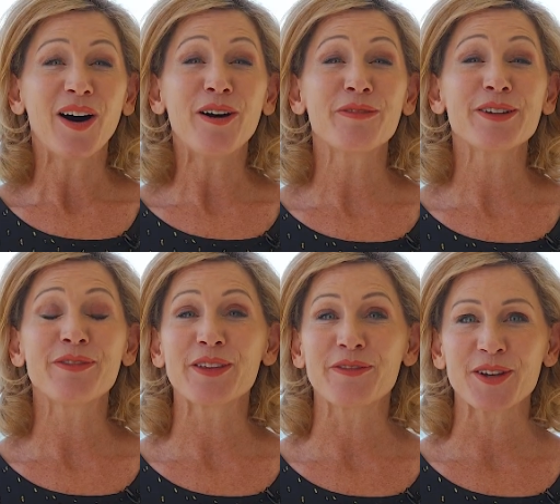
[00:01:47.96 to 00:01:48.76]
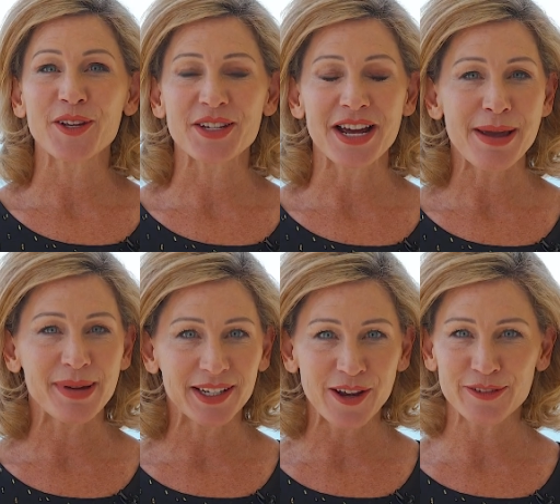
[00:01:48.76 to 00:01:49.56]
Offered for the first time
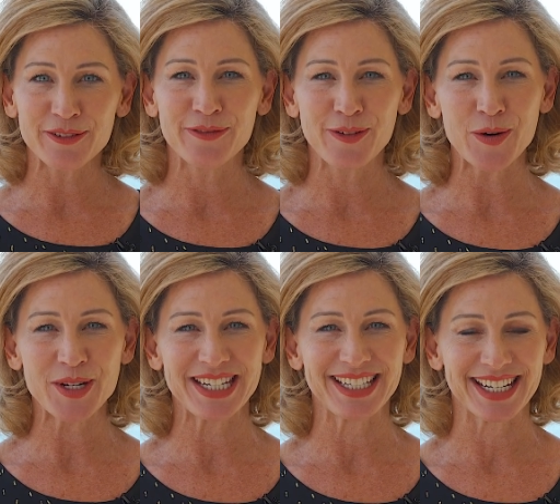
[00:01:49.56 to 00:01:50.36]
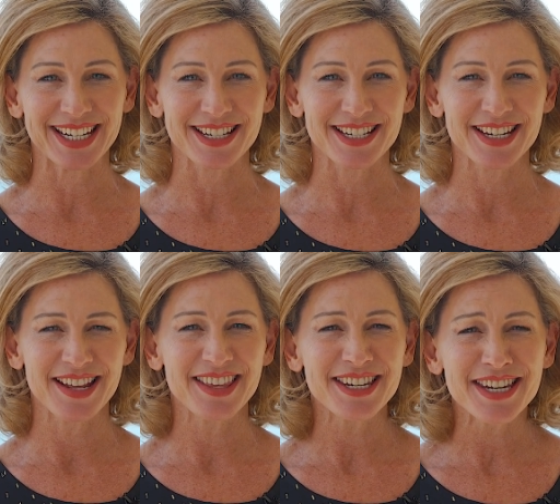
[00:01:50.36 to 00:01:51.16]
in over 40 years,
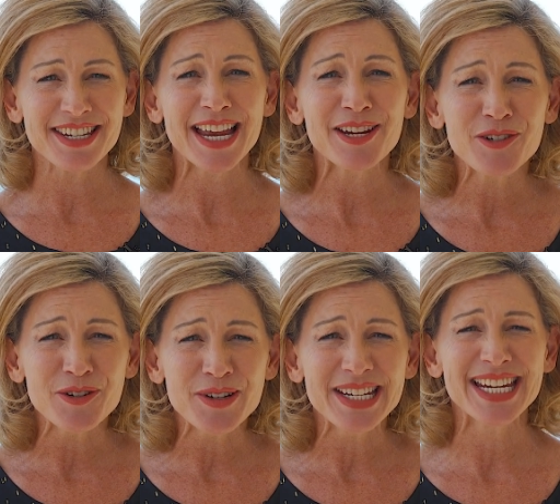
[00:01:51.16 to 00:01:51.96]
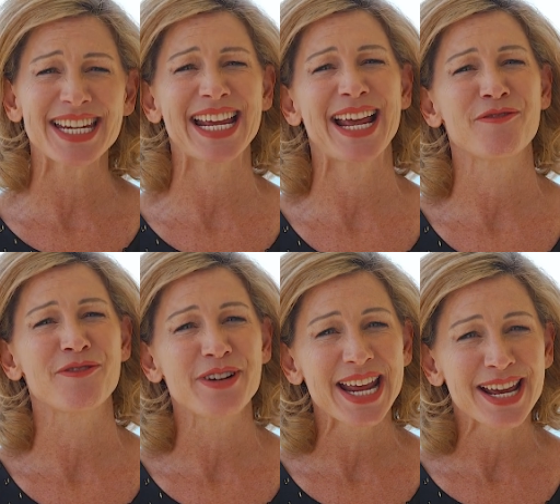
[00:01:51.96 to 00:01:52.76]
this is a unique and
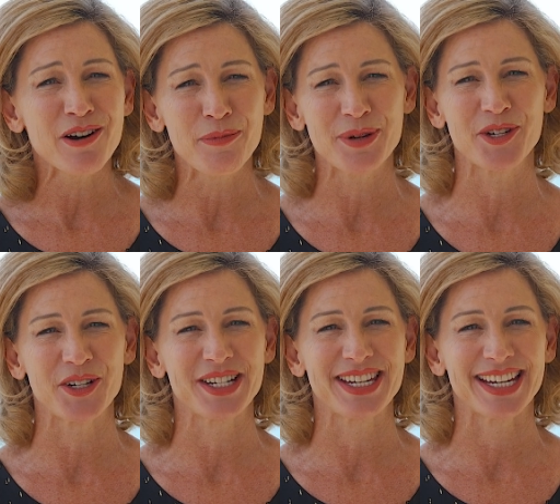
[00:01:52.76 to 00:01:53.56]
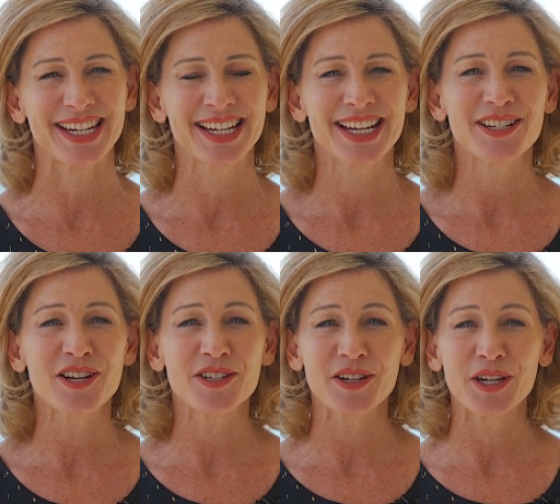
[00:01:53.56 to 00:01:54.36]
rare opportunity
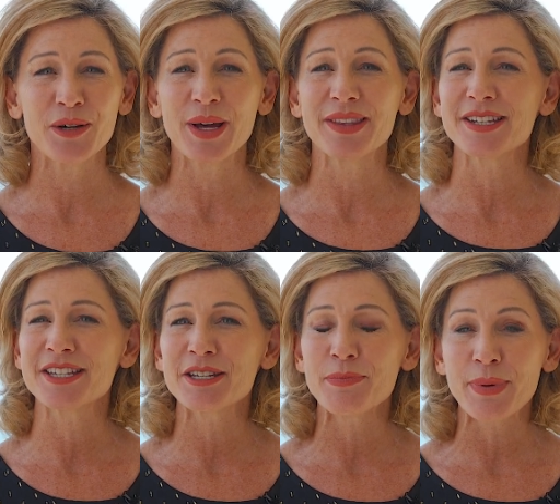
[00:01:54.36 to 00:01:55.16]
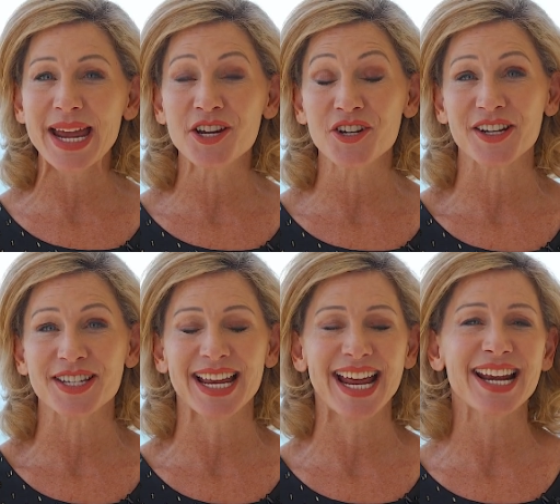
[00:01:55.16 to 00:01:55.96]
to secure this
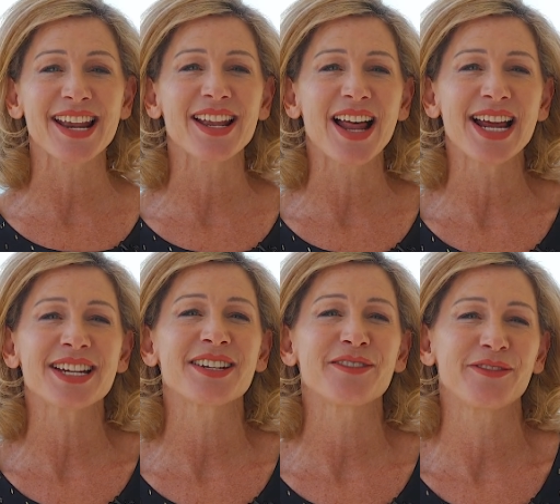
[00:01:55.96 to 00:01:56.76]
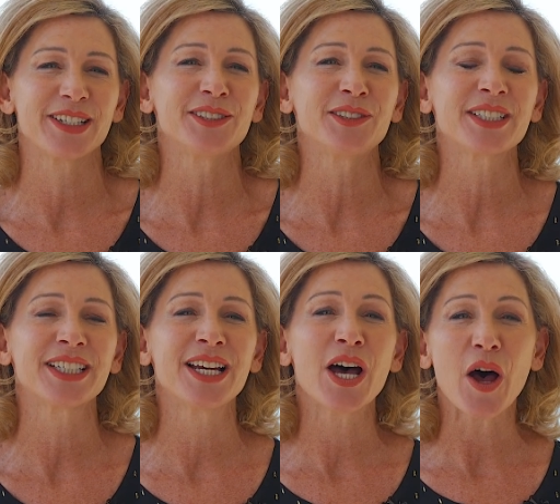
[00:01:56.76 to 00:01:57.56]
spacious and light-filled
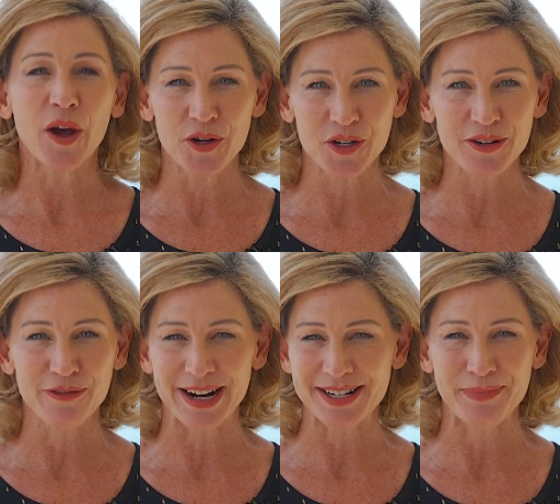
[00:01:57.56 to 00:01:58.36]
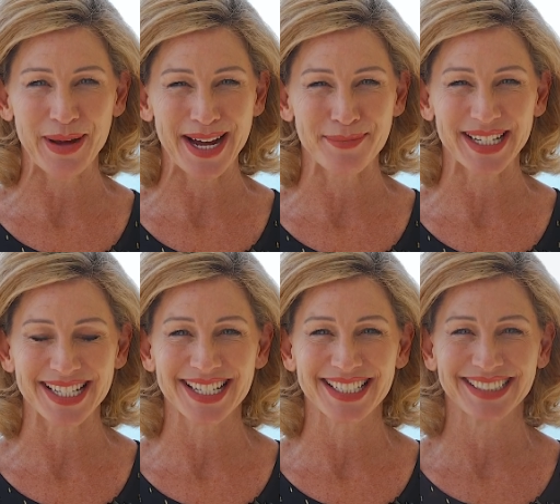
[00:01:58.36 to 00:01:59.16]
oceanfront
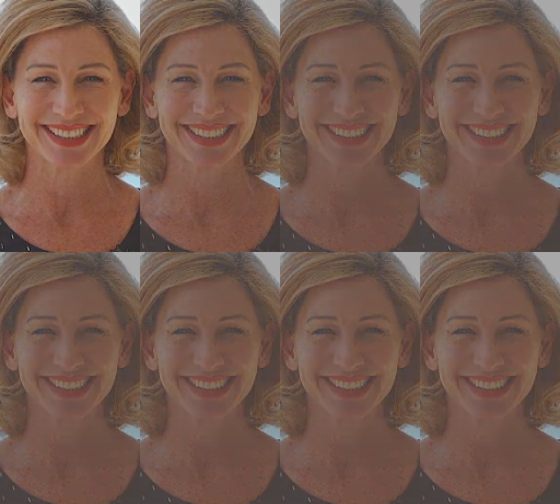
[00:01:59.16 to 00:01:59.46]
apartment.